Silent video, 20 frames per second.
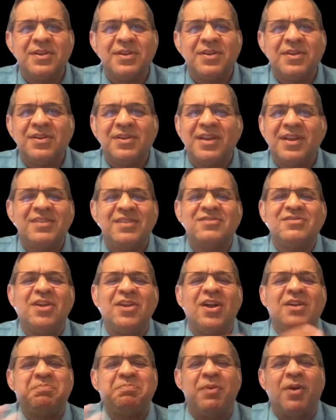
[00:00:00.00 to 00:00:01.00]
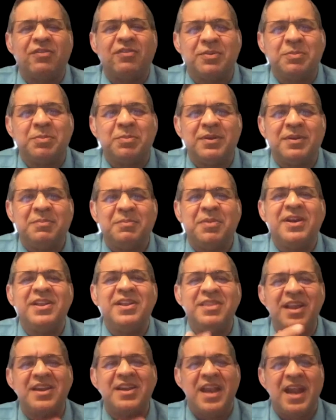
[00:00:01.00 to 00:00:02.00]
It's not possible. But in the
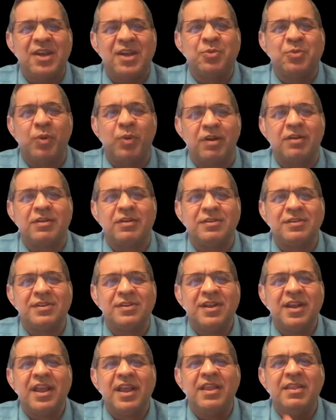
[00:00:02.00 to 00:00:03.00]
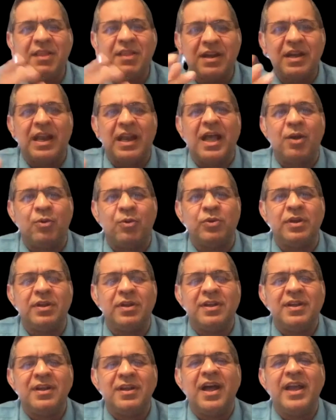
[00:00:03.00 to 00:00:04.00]
network, in the cloud,
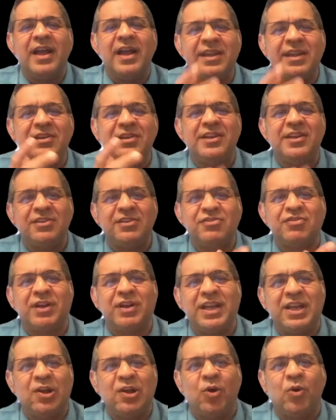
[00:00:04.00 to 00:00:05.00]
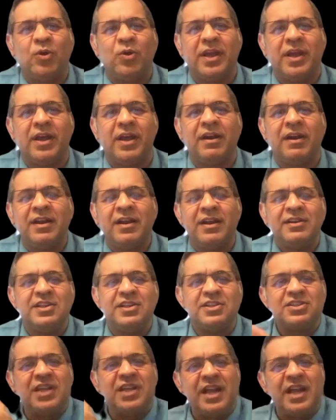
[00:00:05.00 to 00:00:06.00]
I can literally go there,
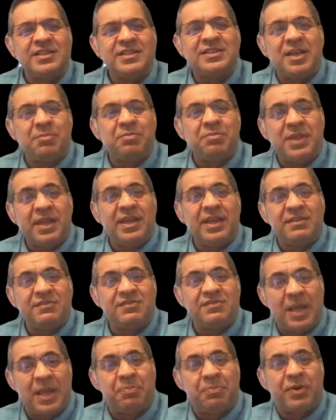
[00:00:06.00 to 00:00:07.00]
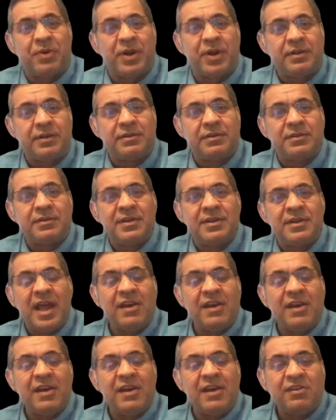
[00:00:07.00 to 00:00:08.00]
design something in separate
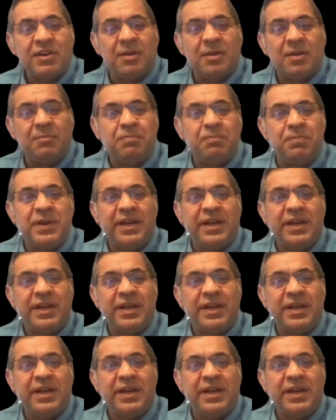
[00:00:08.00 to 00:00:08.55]
and completely